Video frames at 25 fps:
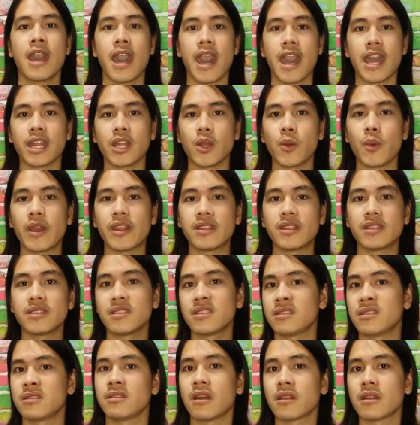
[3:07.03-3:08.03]
anyway,
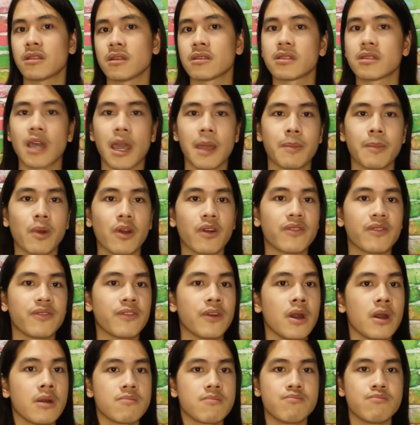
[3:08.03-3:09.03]
this is not the type
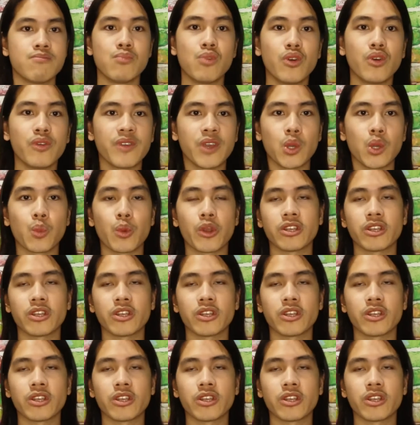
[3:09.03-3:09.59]
of movie